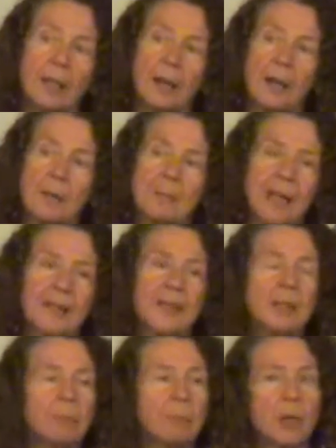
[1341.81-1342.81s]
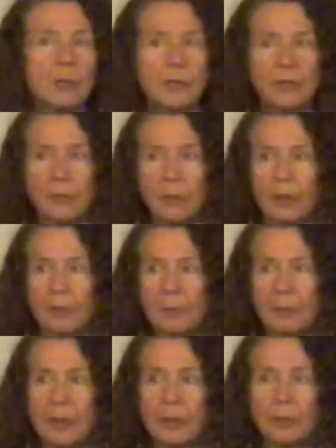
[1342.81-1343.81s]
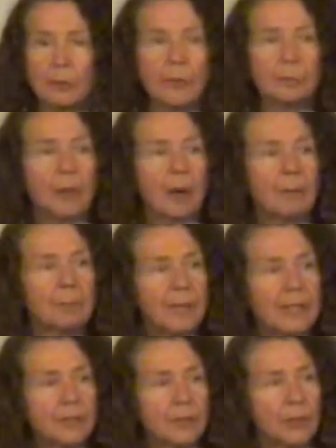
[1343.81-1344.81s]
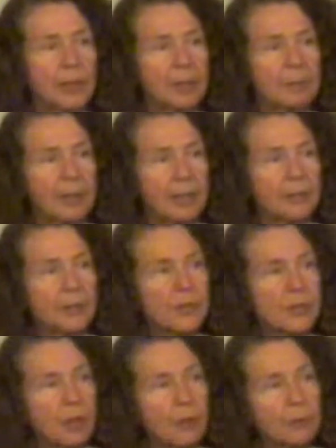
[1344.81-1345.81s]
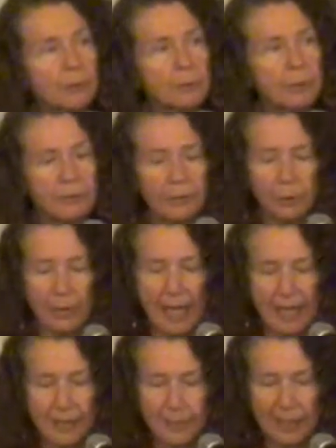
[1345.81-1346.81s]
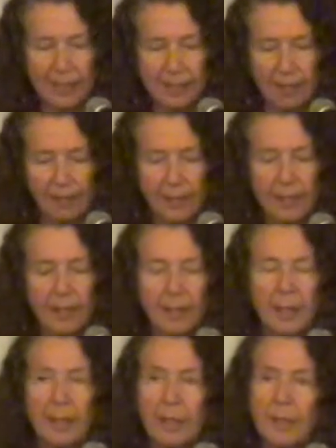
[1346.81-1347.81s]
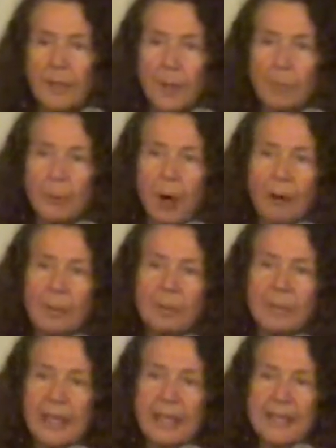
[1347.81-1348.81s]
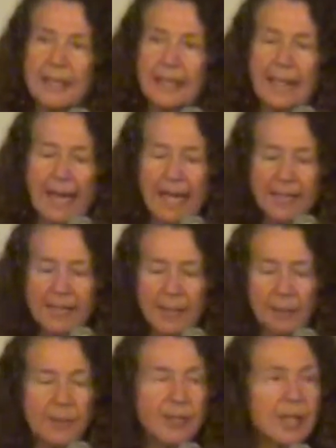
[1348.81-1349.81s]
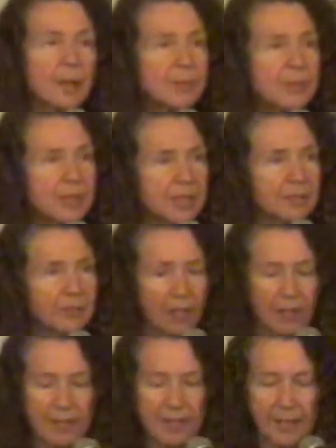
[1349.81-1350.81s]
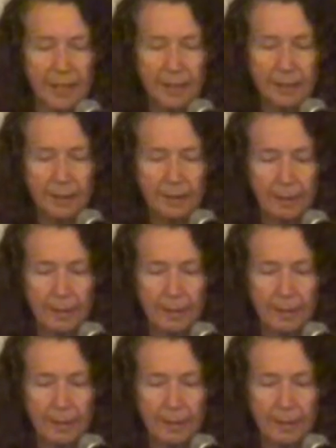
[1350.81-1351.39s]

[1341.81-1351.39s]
I think most of you are familiar with problem-based learning, but I'll just go through a few aspects of it. The problem contains substantive content.